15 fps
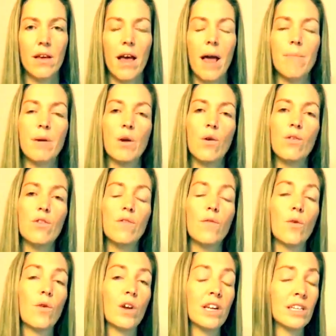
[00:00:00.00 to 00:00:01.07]
And because you've
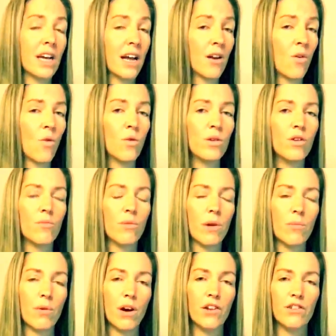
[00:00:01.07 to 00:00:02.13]
already done all your
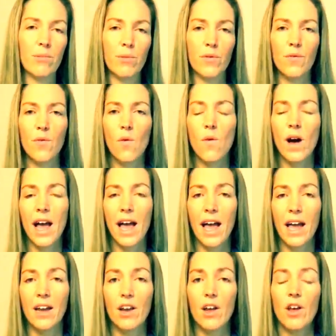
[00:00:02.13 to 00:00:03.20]
preparation
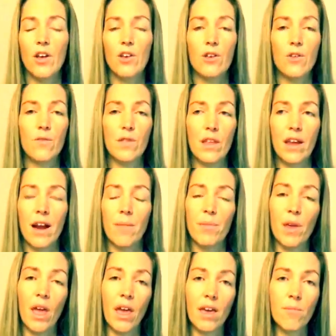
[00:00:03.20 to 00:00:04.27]
beforehand, you've set up
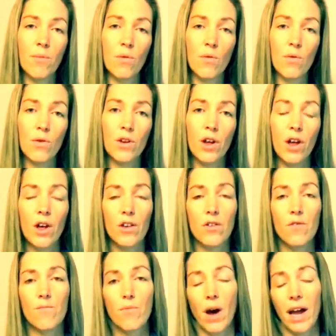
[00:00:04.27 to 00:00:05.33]
the keyboard,
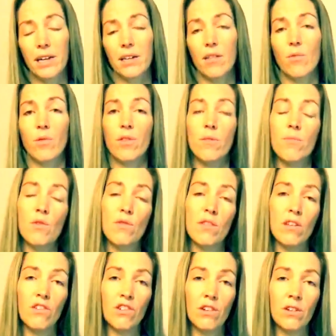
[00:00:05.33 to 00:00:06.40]
you've practiced with the
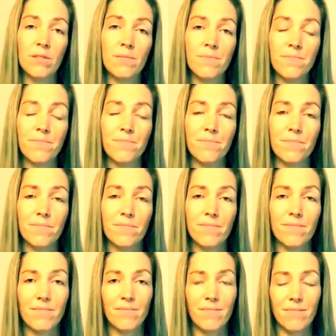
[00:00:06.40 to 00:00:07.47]
musician,
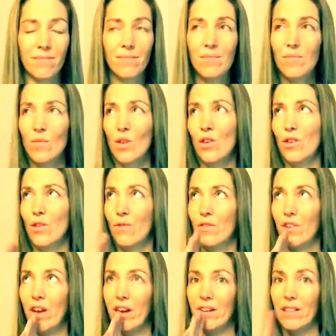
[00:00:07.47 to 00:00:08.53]
you've
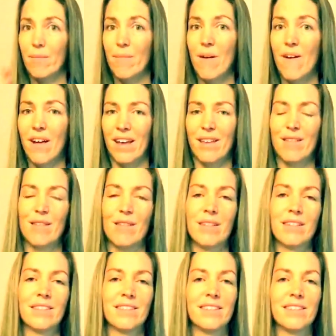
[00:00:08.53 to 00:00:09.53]
checked the mics.